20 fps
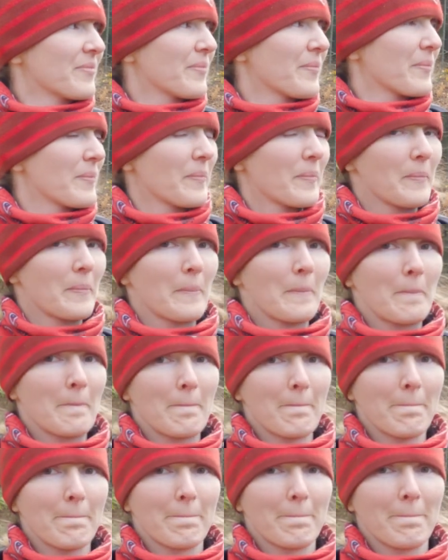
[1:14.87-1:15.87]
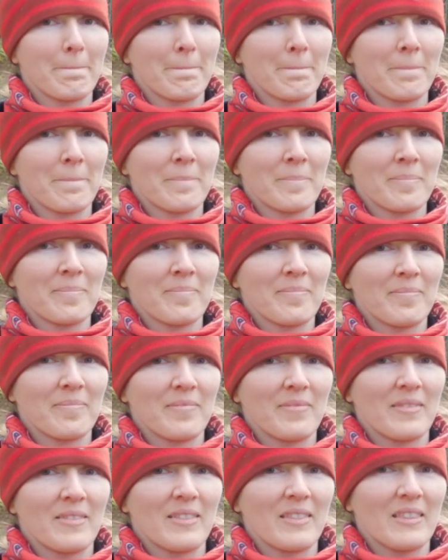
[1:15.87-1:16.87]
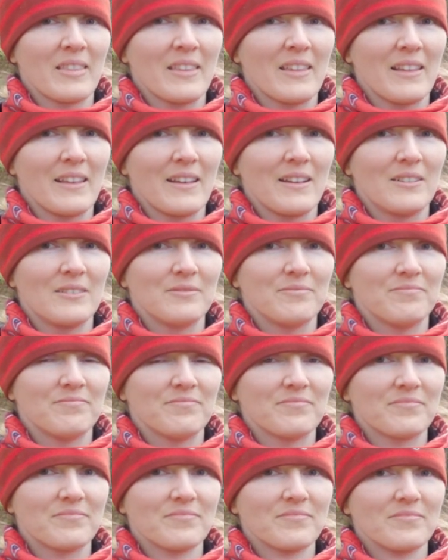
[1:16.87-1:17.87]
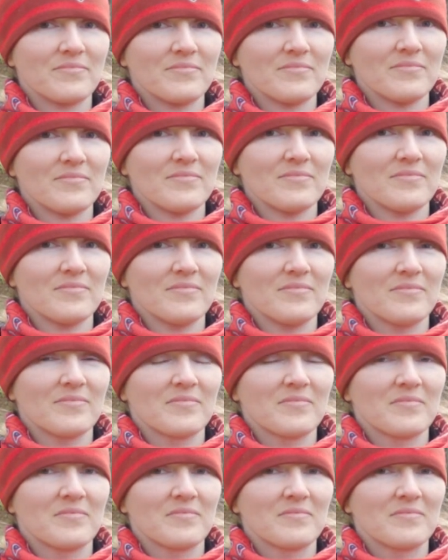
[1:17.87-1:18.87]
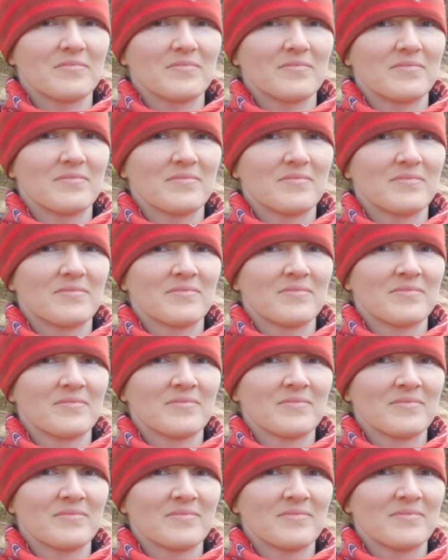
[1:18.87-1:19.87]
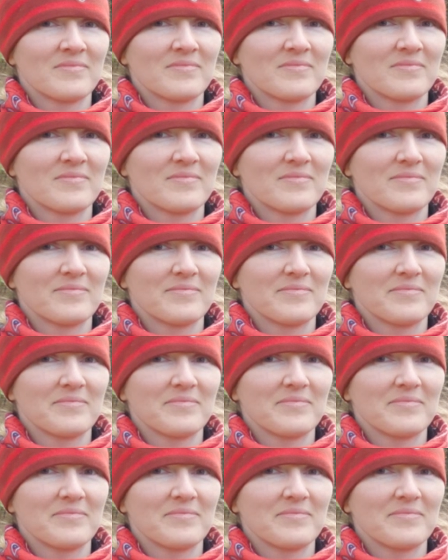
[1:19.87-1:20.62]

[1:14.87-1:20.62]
This person isn't speaking.